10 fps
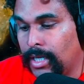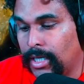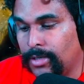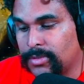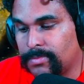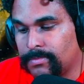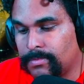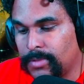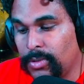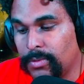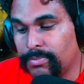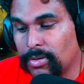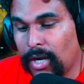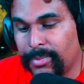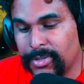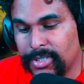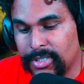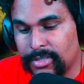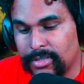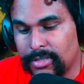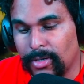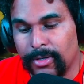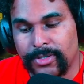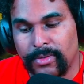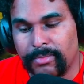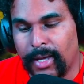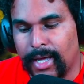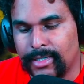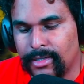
He was he would probably just turned into a bat.